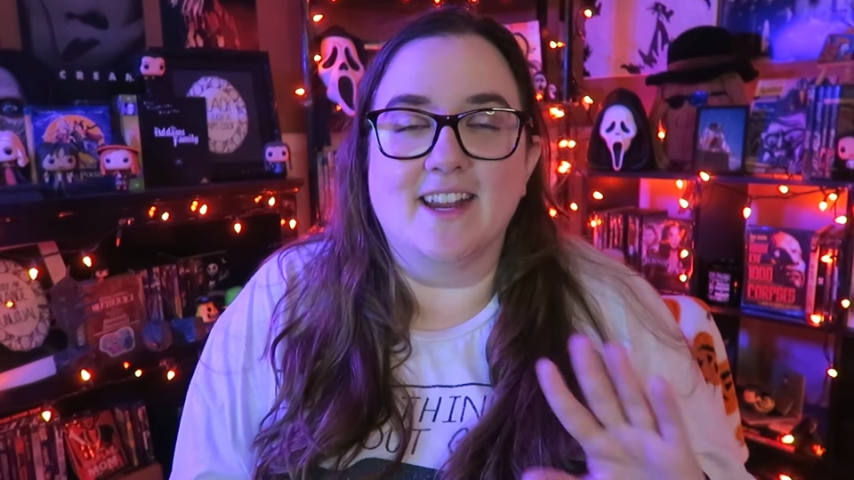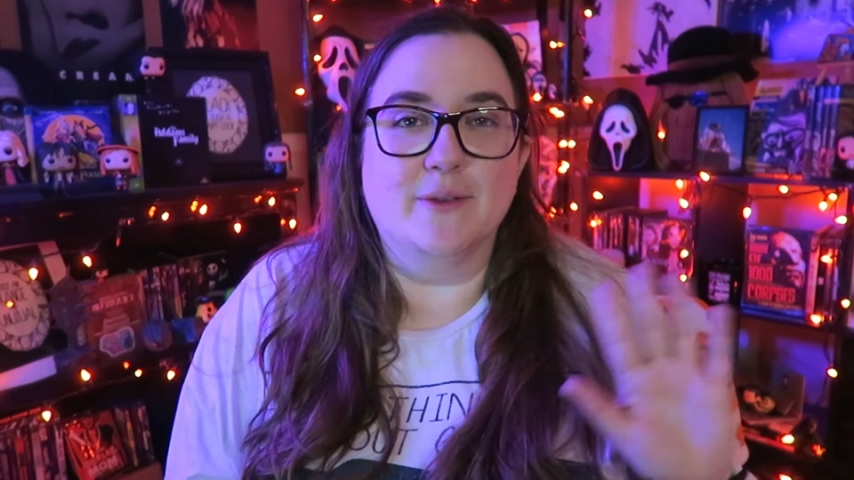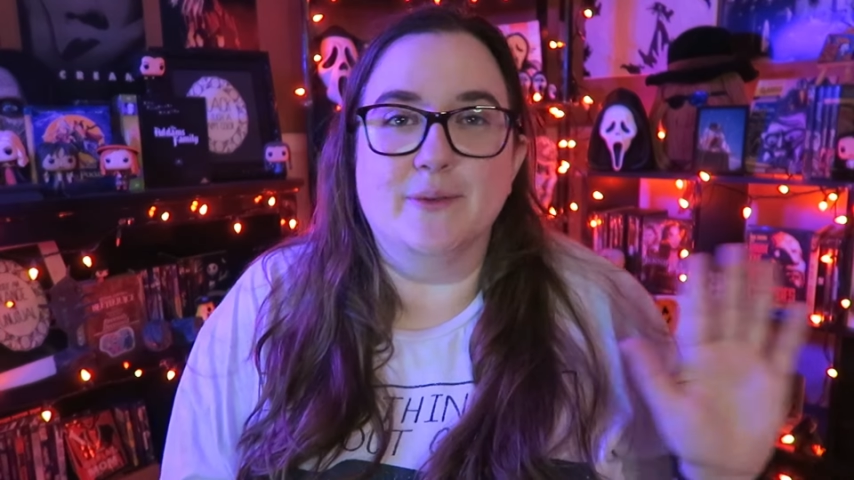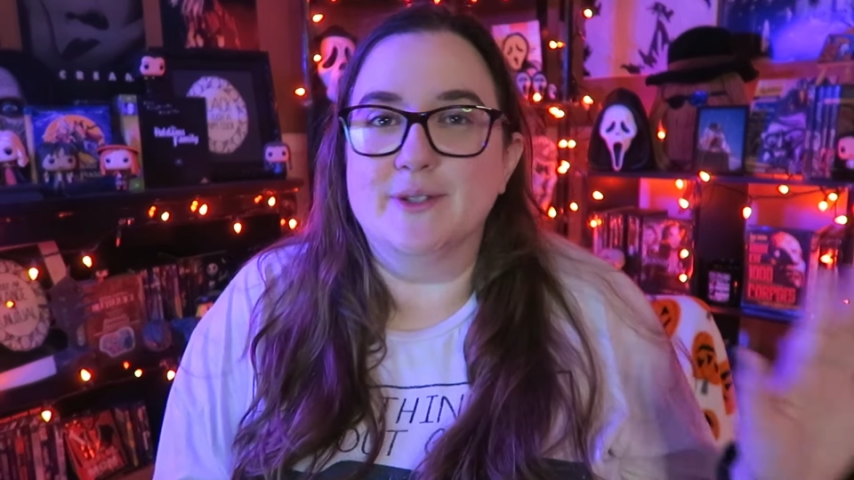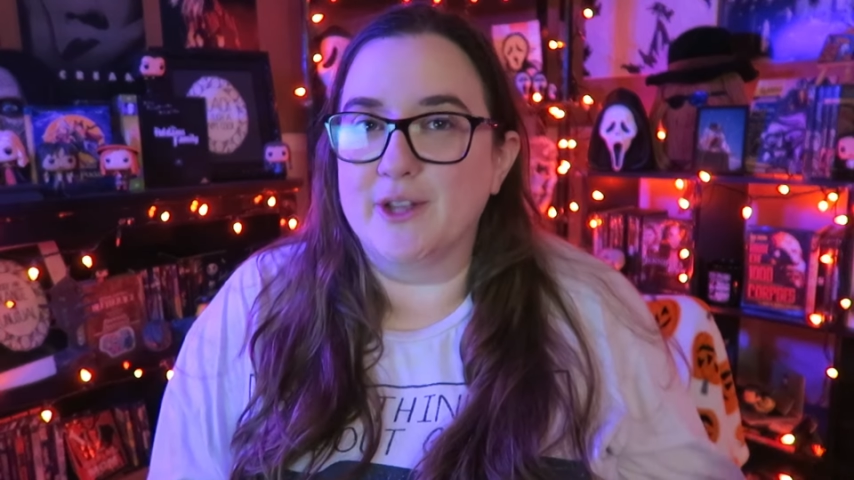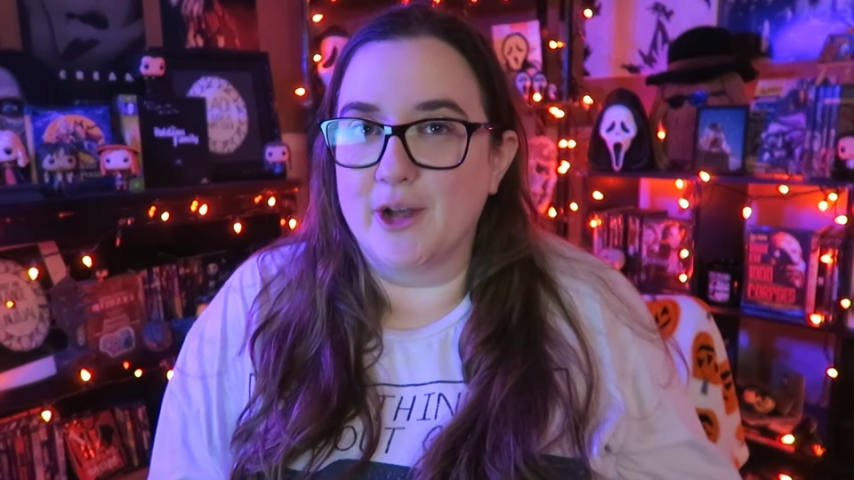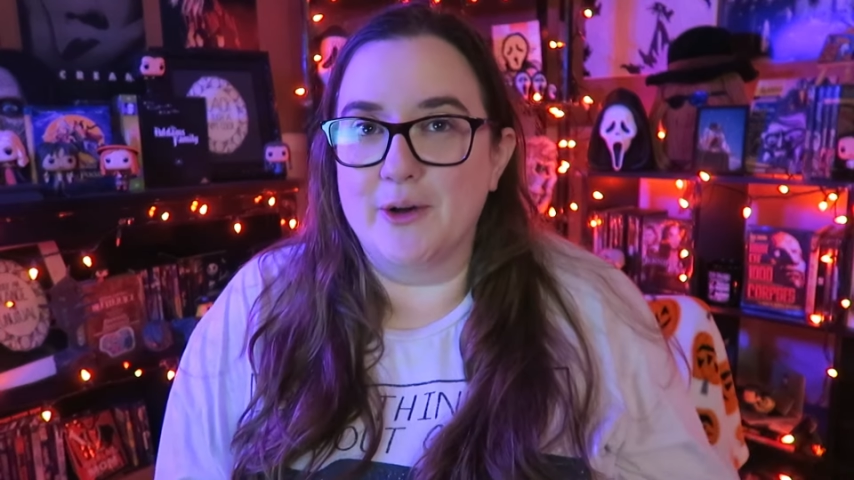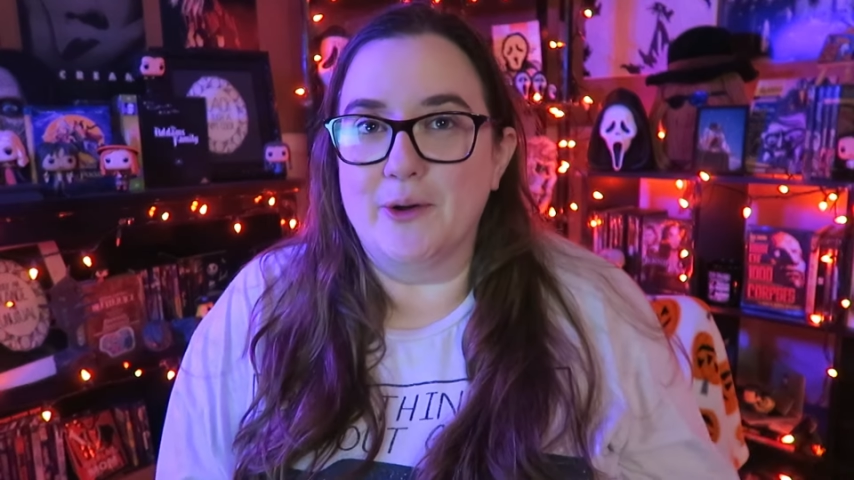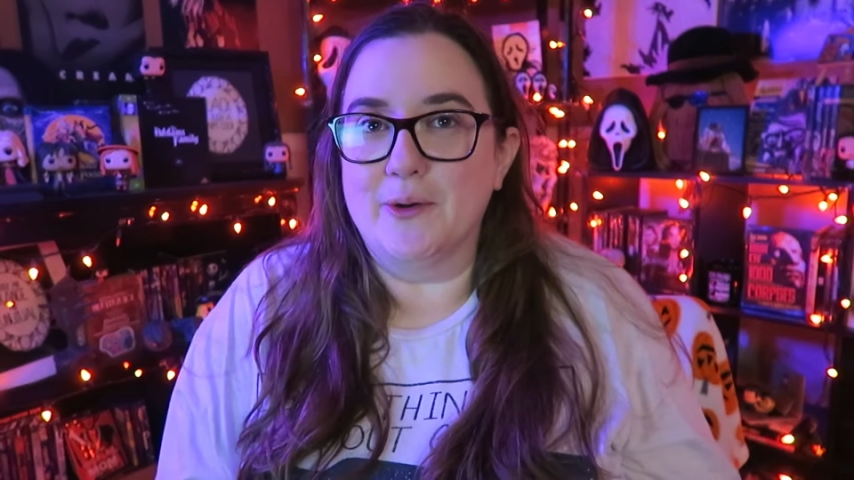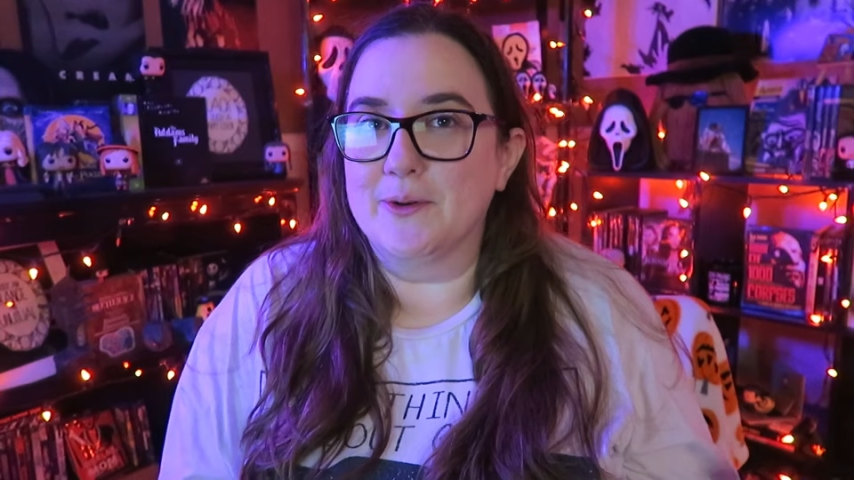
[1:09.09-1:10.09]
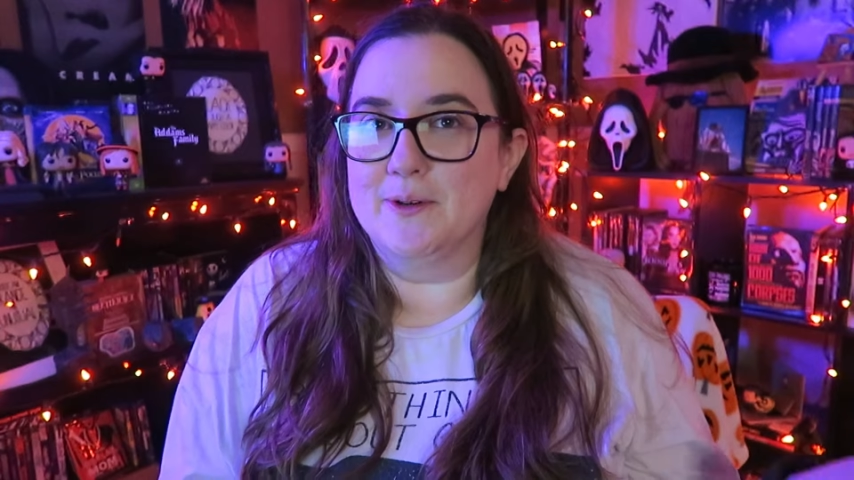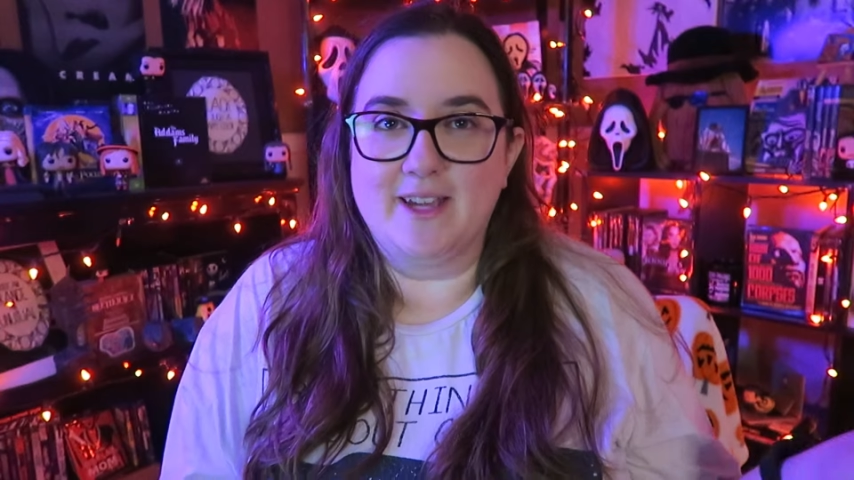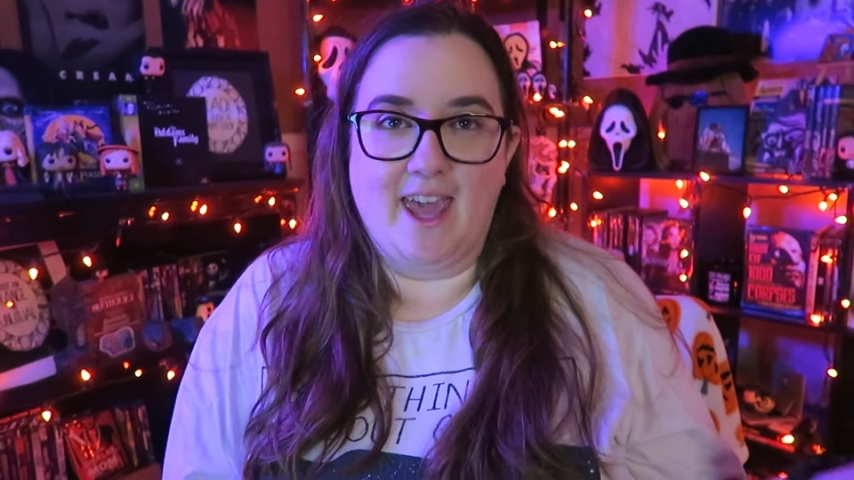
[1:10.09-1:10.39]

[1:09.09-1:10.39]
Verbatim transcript: and it was so